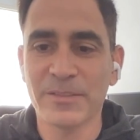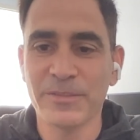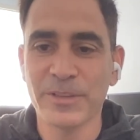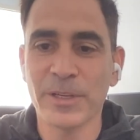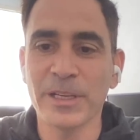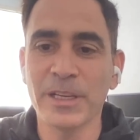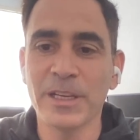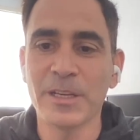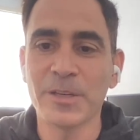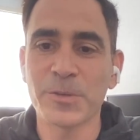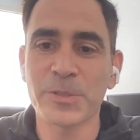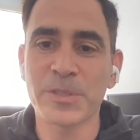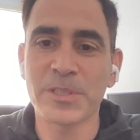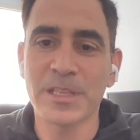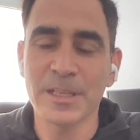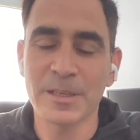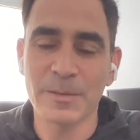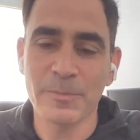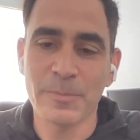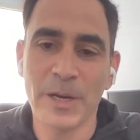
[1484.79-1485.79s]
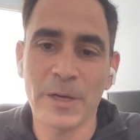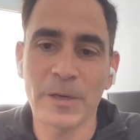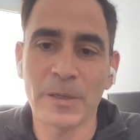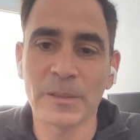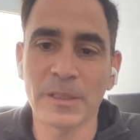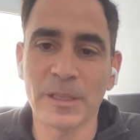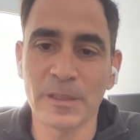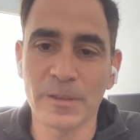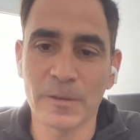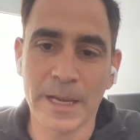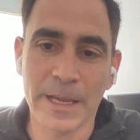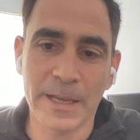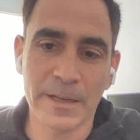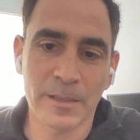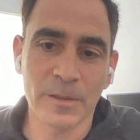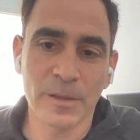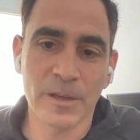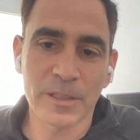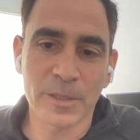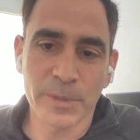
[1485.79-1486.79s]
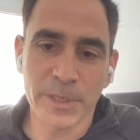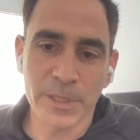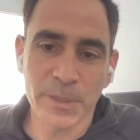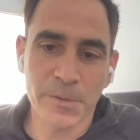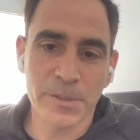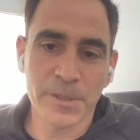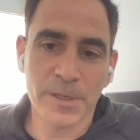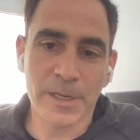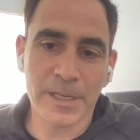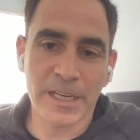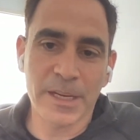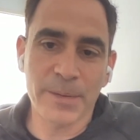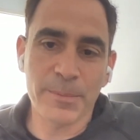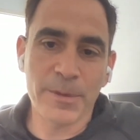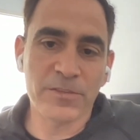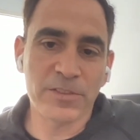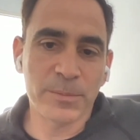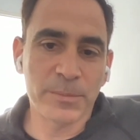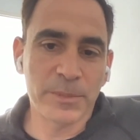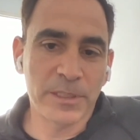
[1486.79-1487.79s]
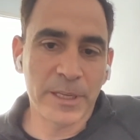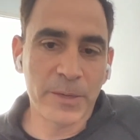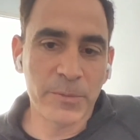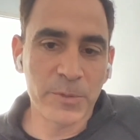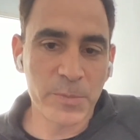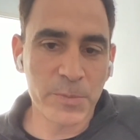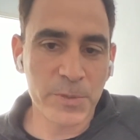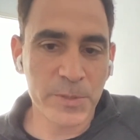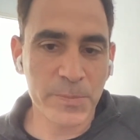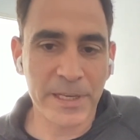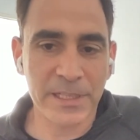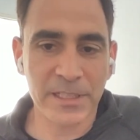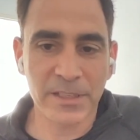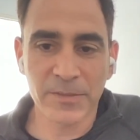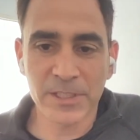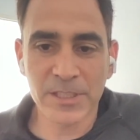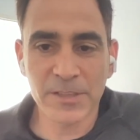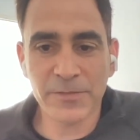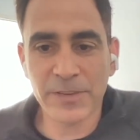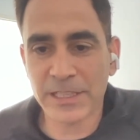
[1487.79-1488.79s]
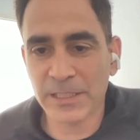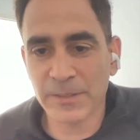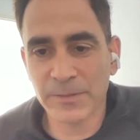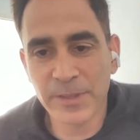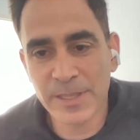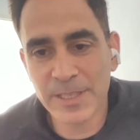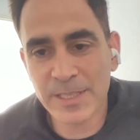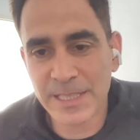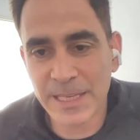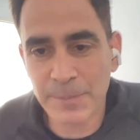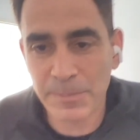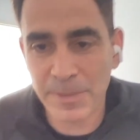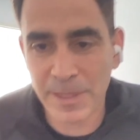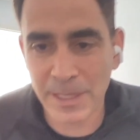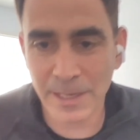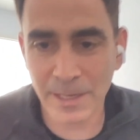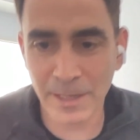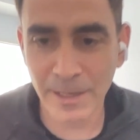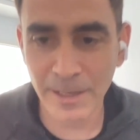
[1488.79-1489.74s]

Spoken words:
very interesting parallel or analog to what you were talking about from a language perspective. It's effectively the same thing.